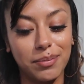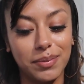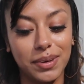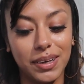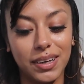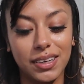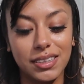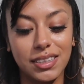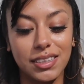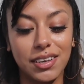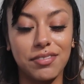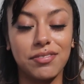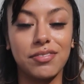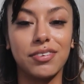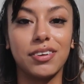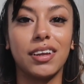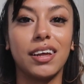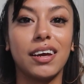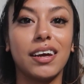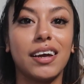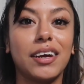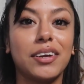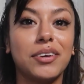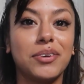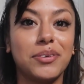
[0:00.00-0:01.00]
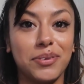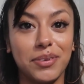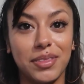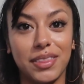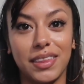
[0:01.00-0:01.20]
because I feel like I do